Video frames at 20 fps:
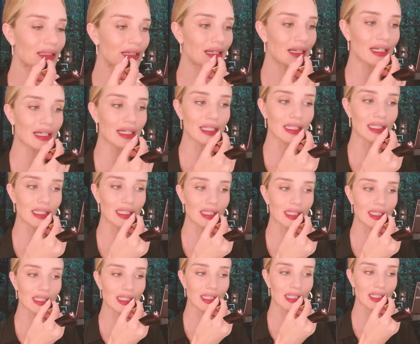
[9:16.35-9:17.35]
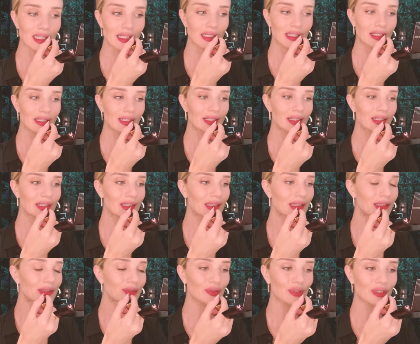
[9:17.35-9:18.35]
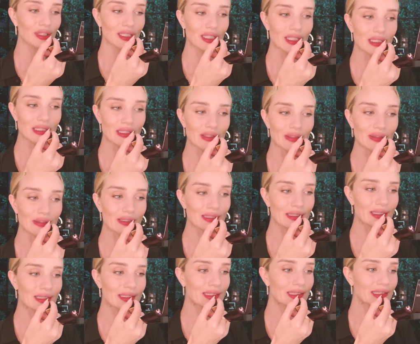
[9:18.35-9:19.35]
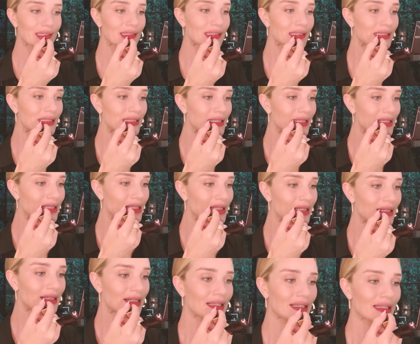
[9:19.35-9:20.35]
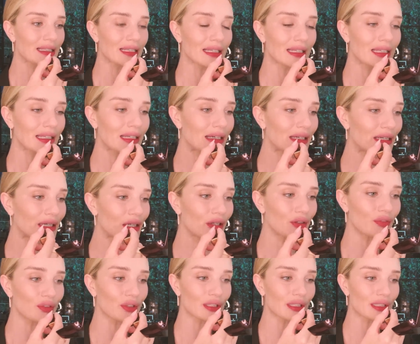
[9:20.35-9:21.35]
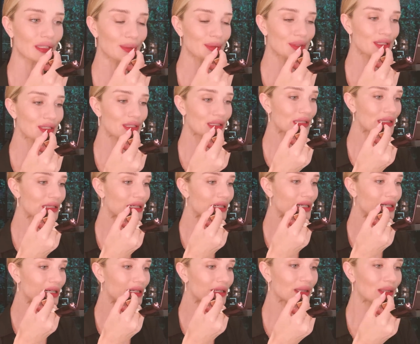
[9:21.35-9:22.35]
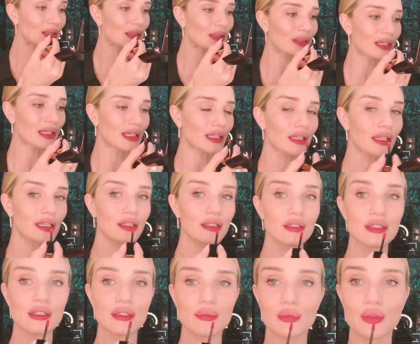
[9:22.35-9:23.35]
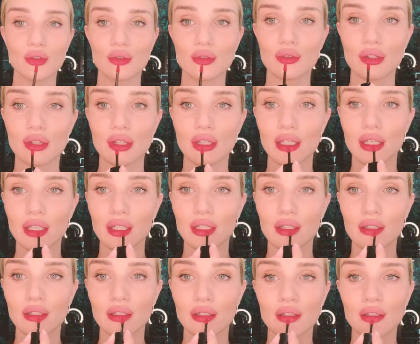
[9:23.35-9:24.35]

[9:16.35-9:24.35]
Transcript: And God, they really do just lay over your lips so quickly and smoothly.